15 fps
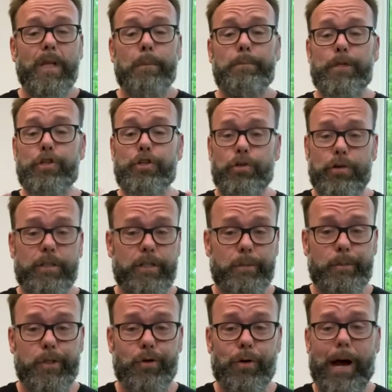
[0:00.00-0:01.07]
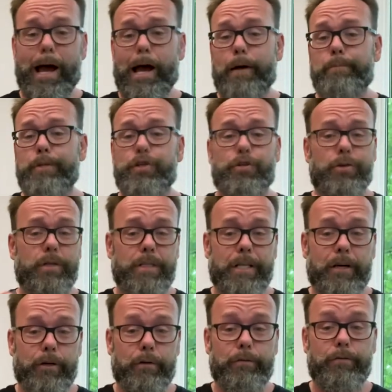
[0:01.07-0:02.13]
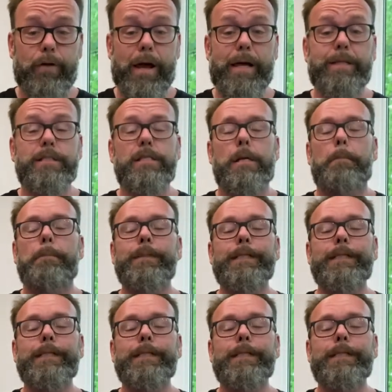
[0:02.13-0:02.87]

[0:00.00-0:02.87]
Be sure to subscribe, be sure to tell your friends.